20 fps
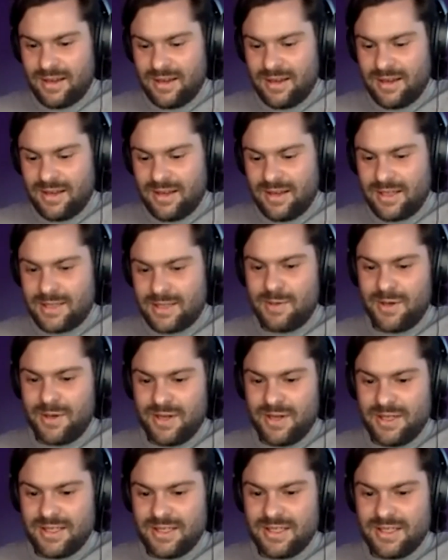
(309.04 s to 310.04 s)

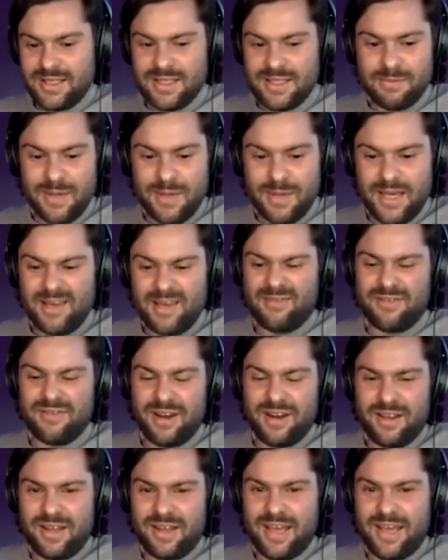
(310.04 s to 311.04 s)
experience as just being in
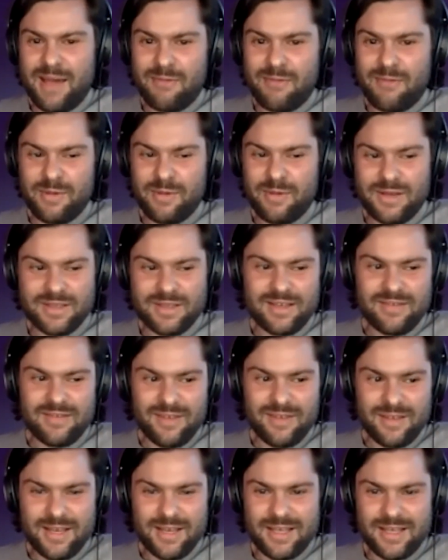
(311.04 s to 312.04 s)
front of the camera, because I
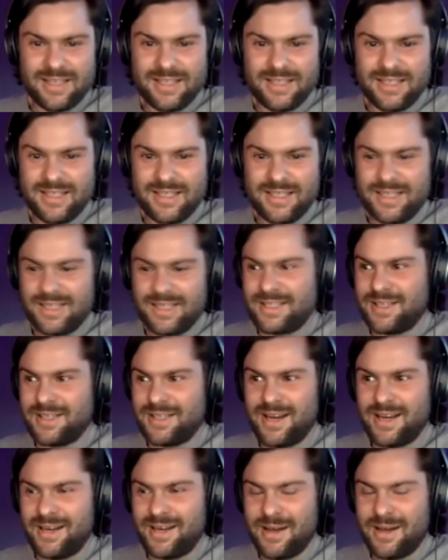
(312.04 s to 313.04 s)
feel like assisting is
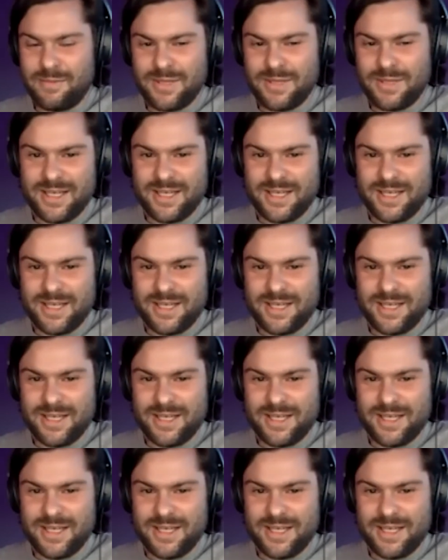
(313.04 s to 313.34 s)
99%